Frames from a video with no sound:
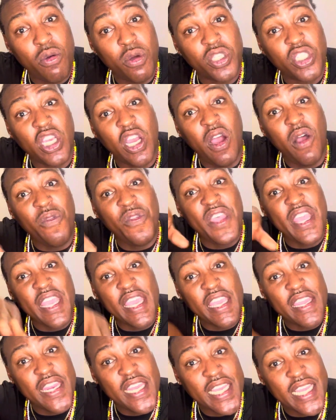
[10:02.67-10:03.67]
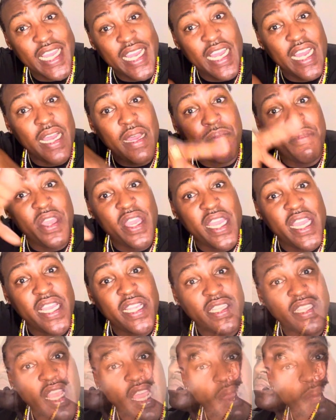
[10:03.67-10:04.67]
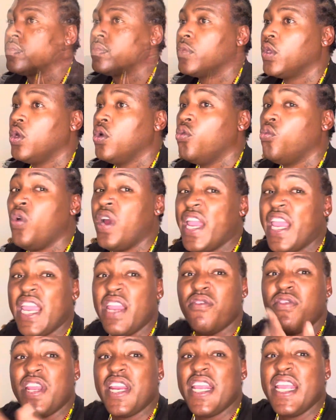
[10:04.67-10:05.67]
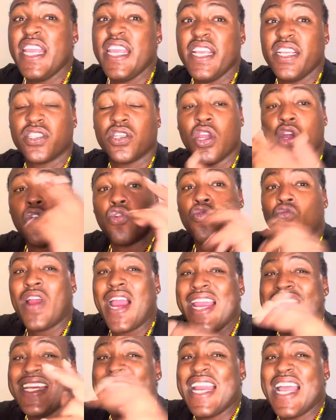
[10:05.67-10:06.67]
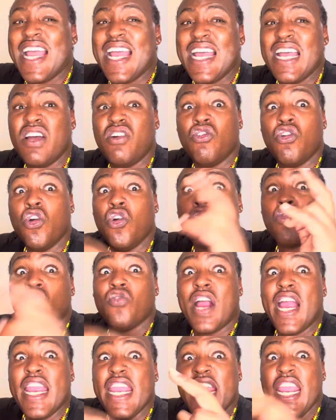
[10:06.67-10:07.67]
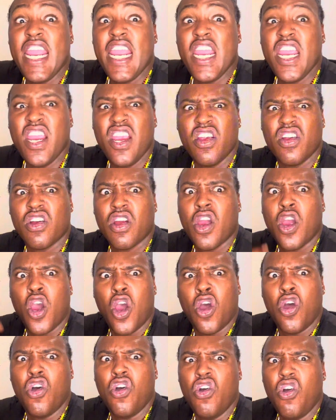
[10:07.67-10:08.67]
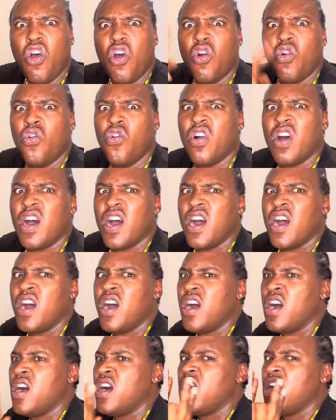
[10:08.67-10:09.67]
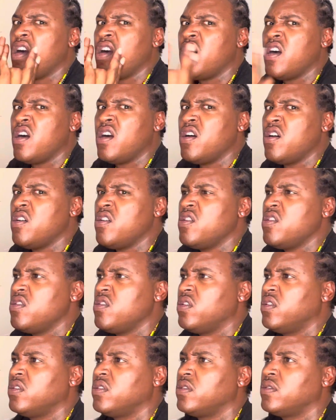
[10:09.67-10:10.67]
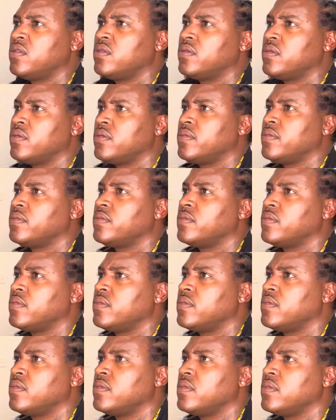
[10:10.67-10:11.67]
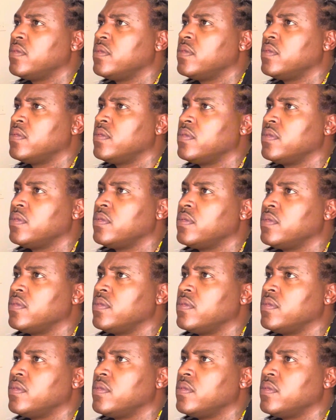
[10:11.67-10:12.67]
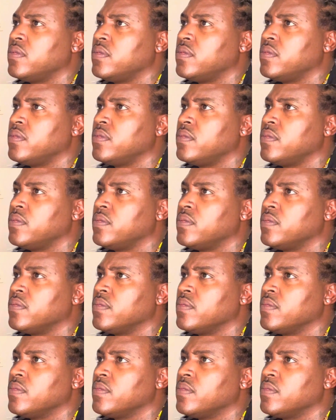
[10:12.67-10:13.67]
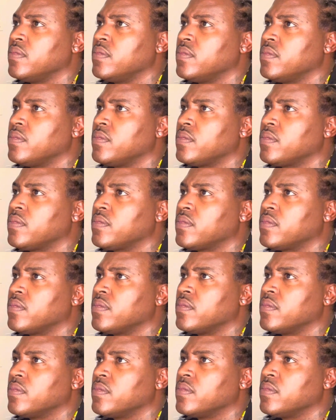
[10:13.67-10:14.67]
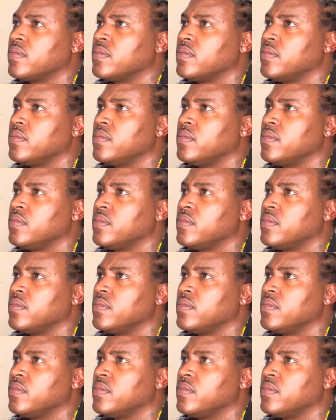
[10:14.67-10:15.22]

what y'all think in the comments. But well, here it is, right now, right here. Oh, whoa. Team exclusive update. Radio personality DJ Envy responding